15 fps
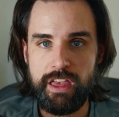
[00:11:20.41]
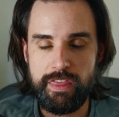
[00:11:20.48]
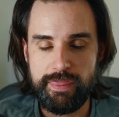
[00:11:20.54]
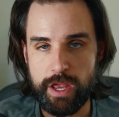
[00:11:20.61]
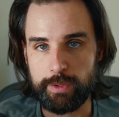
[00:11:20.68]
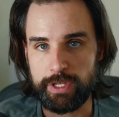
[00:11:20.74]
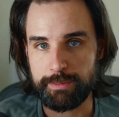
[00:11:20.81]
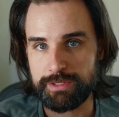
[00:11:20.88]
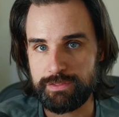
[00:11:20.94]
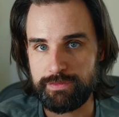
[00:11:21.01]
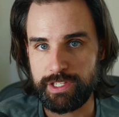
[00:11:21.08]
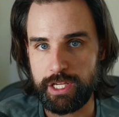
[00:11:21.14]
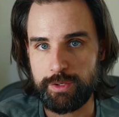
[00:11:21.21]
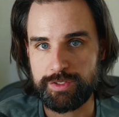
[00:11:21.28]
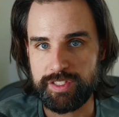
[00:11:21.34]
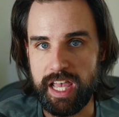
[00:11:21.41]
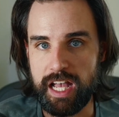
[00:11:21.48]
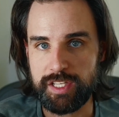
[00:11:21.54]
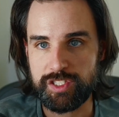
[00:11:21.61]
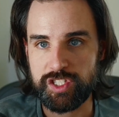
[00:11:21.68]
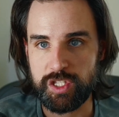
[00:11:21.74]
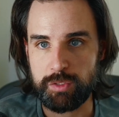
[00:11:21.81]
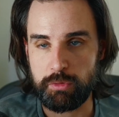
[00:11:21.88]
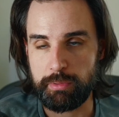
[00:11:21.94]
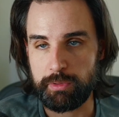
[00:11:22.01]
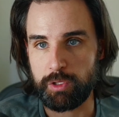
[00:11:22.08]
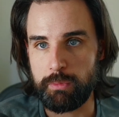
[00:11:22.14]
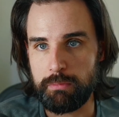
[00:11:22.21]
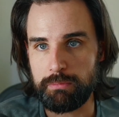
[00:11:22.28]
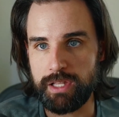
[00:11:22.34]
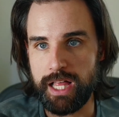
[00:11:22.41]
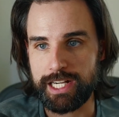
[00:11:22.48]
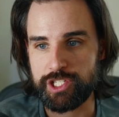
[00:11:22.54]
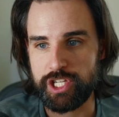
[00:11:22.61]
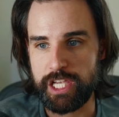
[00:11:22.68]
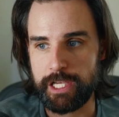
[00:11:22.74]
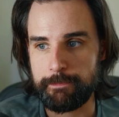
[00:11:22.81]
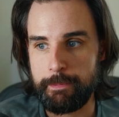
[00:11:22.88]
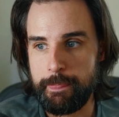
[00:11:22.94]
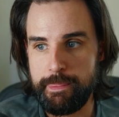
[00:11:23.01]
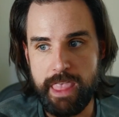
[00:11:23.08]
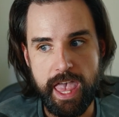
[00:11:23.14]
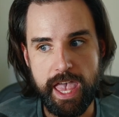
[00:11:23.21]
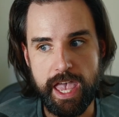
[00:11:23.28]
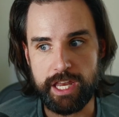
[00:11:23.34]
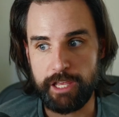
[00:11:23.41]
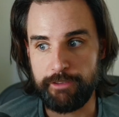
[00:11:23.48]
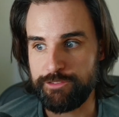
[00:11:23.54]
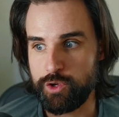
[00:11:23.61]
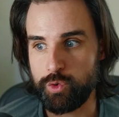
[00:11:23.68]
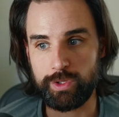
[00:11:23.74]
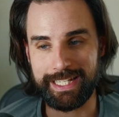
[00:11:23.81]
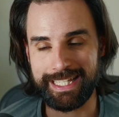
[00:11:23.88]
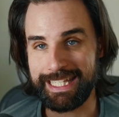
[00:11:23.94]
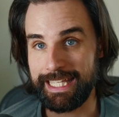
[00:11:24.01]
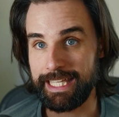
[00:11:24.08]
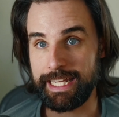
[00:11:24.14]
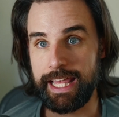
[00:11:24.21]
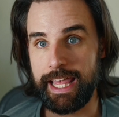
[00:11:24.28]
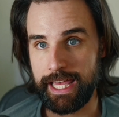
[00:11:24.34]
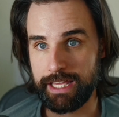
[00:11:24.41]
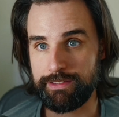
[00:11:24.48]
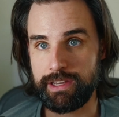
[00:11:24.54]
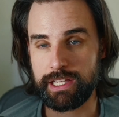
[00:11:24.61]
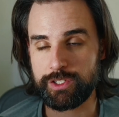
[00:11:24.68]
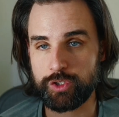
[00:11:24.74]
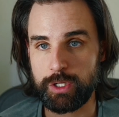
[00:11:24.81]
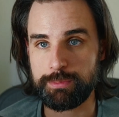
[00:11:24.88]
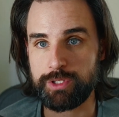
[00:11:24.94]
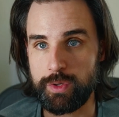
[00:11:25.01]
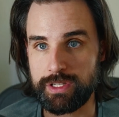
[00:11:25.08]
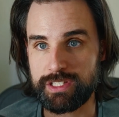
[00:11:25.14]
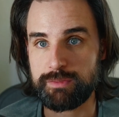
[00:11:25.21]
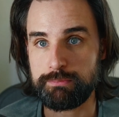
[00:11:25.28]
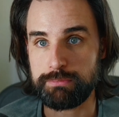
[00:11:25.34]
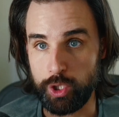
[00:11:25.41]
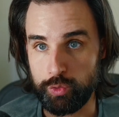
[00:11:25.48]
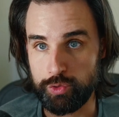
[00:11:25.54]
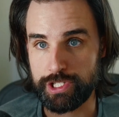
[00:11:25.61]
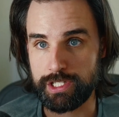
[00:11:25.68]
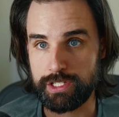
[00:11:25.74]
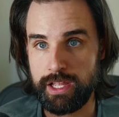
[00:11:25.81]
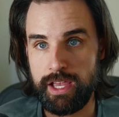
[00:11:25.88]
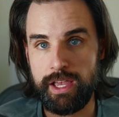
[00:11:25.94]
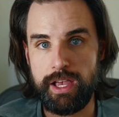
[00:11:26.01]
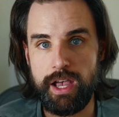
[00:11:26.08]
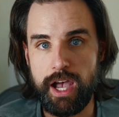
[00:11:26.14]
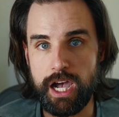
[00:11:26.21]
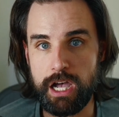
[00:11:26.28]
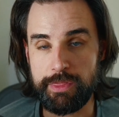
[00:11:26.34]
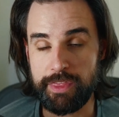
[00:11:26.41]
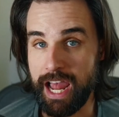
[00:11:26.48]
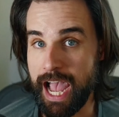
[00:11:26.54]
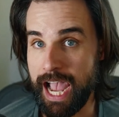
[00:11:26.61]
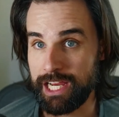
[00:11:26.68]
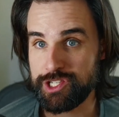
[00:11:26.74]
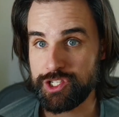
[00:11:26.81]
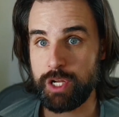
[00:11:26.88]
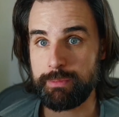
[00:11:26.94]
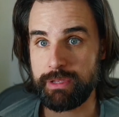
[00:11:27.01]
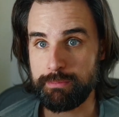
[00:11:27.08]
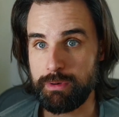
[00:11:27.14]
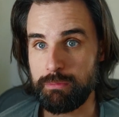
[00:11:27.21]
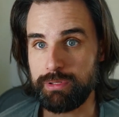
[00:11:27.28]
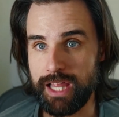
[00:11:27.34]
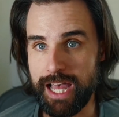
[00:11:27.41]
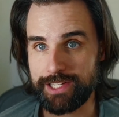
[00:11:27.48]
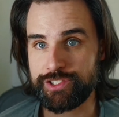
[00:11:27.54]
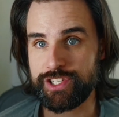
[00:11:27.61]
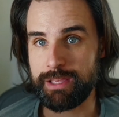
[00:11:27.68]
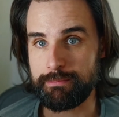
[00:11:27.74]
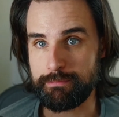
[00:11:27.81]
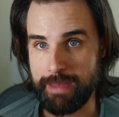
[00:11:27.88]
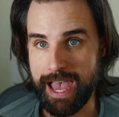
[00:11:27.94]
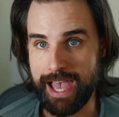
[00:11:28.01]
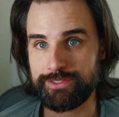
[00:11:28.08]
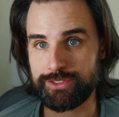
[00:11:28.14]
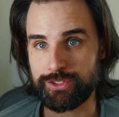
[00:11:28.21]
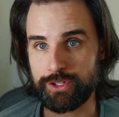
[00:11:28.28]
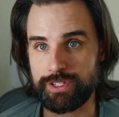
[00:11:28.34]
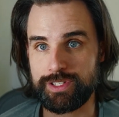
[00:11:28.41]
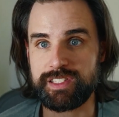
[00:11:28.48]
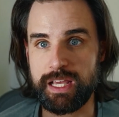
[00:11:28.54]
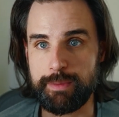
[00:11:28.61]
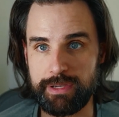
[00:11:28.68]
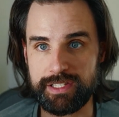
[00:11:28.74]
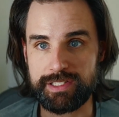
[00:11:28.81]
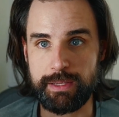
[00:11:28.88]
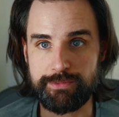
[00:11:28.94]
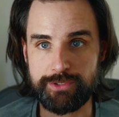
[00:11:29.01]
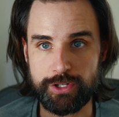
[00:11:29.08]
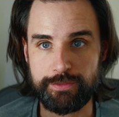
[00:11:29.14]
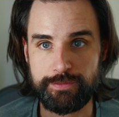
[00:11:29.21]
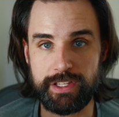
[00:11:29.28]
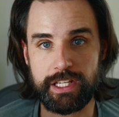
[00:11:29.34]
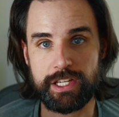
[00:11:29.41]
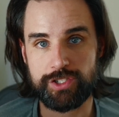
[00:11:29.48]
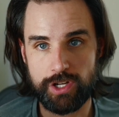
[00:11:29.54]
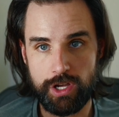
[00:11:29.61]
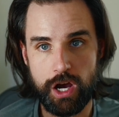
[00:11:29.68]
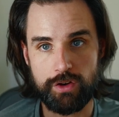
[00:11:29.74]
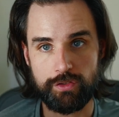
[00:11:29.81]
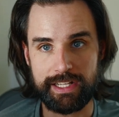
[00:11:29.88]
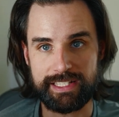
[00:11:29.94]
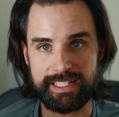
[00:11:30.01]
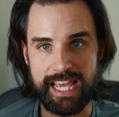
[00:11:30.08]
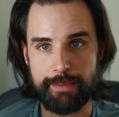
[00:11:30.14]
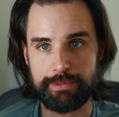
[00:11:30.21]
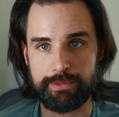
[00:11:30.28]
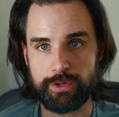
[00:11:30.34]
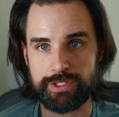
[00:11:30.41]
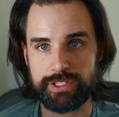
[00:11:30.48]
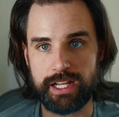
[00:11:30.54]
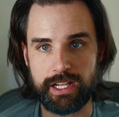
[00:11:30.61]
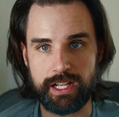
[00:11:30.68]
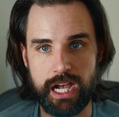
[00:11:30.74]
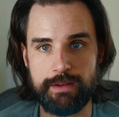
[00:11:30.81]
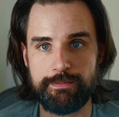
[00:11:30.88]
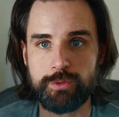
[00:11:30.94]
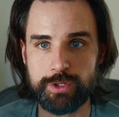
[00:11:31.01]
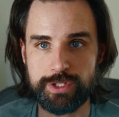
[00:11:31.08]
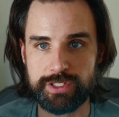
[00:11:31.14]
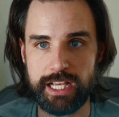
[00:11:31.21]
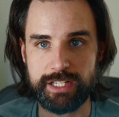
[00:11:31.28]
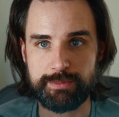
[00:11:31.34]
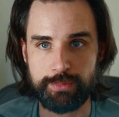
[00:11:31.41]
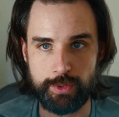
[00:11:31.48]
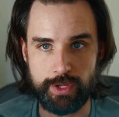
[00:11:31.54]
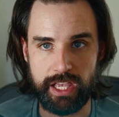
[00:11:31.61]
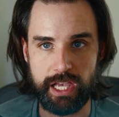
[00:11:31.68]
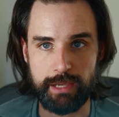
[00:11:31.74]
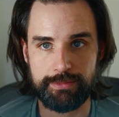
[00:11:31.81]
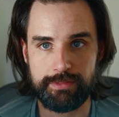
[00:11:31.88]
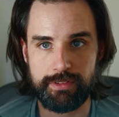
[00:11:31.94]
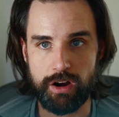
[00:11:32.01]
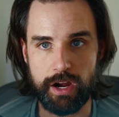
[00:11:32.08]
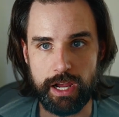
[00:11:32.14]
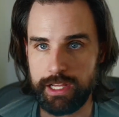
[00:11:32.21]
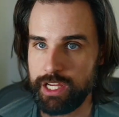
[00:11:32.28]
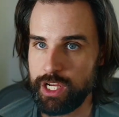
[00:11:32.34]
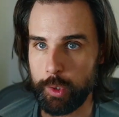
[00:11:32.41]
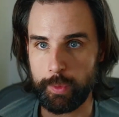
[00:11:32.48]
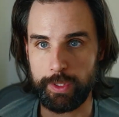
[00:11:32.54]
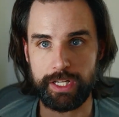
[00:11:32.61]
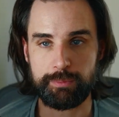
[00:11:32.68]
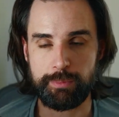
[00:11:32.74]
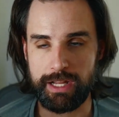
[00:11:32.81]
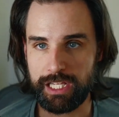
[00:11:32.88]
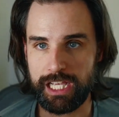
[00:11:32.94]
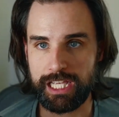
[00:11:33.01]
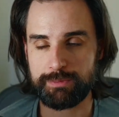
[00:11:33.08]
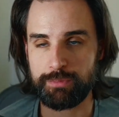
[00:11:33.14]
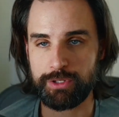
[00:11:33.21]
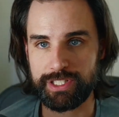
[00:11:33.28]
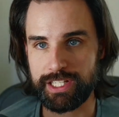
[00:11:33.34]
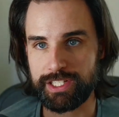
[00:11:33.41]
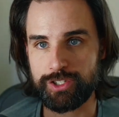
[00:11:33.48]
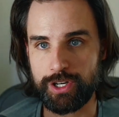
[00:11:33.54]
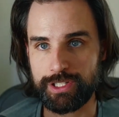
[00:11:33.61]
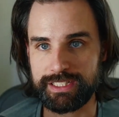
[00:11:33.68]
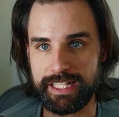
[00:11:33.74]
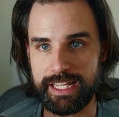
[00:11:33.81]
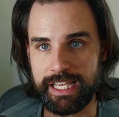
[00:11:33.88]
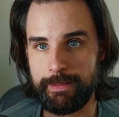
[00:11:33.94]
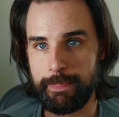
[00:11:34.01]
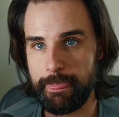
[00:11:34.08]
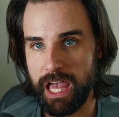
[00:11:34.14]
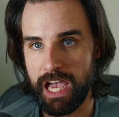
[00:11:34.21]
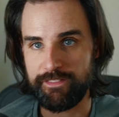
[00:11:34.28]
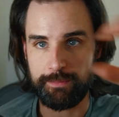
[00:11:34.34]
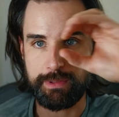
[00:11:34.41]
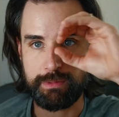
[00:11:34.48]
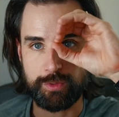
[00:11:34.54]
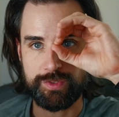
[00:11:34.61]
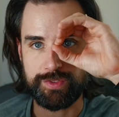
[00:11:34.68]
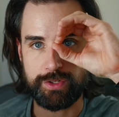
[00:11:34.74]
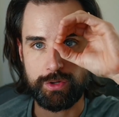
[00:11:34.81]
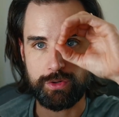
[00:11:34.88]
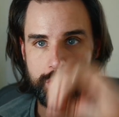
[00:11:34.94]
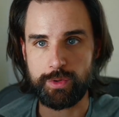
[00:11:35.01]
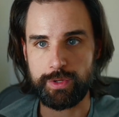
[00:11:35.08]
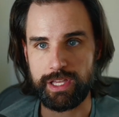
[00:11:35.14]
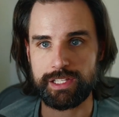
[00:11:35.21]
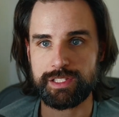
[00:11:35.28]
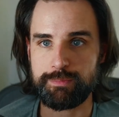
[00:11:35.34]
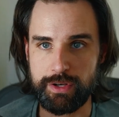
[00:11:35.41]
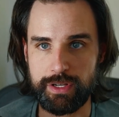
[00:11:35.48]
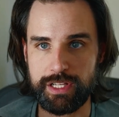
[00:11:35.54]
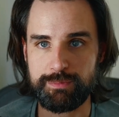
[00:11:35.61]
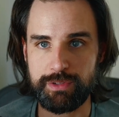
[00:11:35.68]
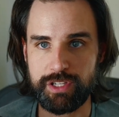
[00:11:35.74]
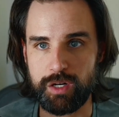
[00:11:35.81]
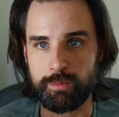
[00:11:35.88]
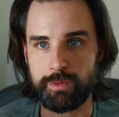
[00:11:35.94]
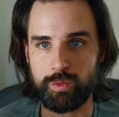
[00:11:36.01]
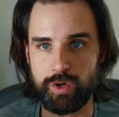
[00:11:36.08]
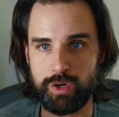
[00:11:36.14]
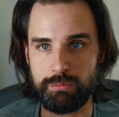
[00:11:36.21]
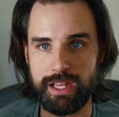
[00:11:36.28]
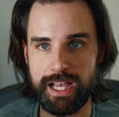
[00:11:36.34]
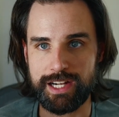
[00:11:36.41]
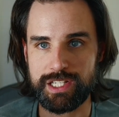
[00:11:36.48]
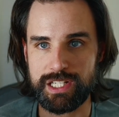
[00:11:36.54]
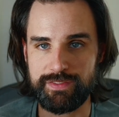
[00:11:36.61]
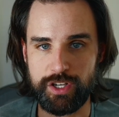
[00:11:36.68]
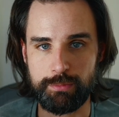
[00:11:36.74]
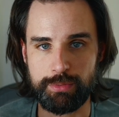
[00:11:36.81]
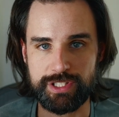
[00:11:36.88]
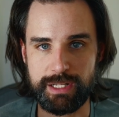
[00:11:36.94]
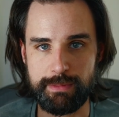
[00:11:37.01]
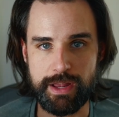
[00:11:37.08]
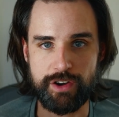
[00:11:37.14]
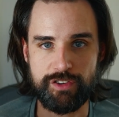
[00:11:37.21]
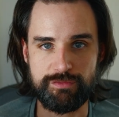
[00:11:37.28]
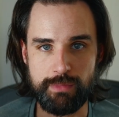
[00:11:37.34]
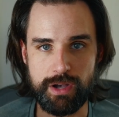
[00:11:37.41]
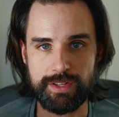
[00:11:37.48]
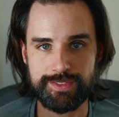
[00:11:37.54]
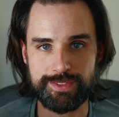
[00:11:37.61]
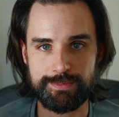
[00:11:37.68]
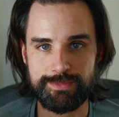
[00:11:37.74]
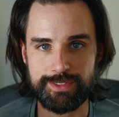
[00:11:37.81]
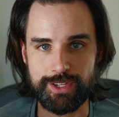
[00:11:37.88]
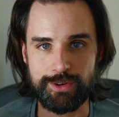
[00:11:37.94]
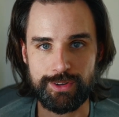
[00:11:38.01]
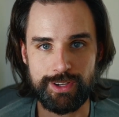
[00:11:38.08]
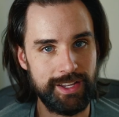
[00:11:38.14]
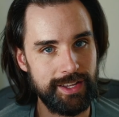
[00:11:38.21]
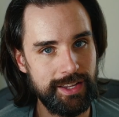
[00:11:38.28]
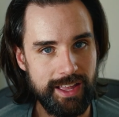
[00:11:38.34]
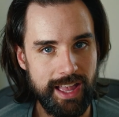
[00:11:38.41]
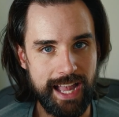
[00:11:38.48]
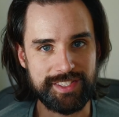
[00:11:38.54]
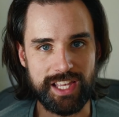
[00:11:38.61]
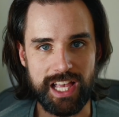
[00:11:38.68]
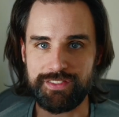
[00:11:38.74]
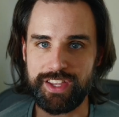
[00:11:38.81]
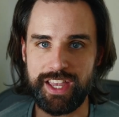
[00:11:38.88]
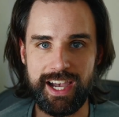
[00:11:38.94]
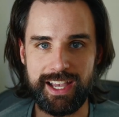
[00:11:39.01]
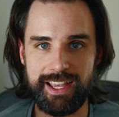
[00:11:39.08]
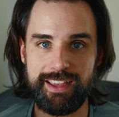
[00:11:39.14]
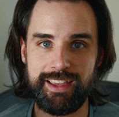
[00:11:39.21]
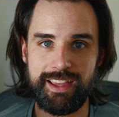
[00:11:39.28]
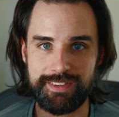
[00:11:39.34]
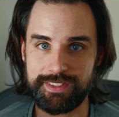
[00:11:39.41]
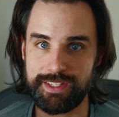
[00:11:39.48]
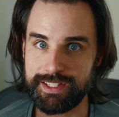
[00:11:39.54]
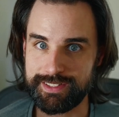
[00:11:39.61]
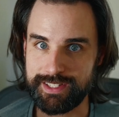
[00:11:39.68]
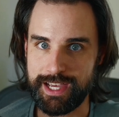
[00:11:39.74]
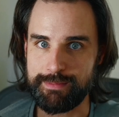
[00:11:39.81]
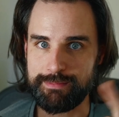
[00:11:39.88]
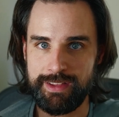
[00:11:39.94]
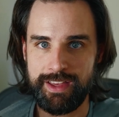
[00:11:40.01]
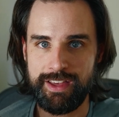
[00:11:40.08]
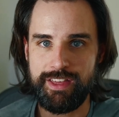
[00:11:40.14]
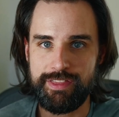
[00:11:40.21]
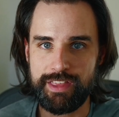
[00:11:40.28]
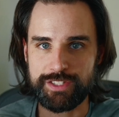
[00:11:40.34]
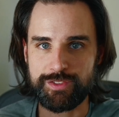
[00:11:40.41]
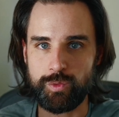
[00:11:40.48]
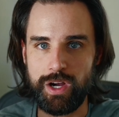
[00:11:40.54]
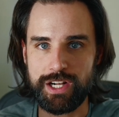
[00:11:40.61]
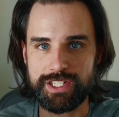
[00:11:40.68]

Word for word: That really helps these videos out so the more people can learn about blockchain. And if you want to get ahead of the next crypto explosion, uh, that I can show you how to become a blockchain master step by step, start to finish over at dappuniversity.com forward slash bootcamp. All right. You really don't have to be an expert to get started today. I've helped people with zero coding experience become real world blockchain developers in a matter of months. So that's all I've got. Until next time, thanks for watching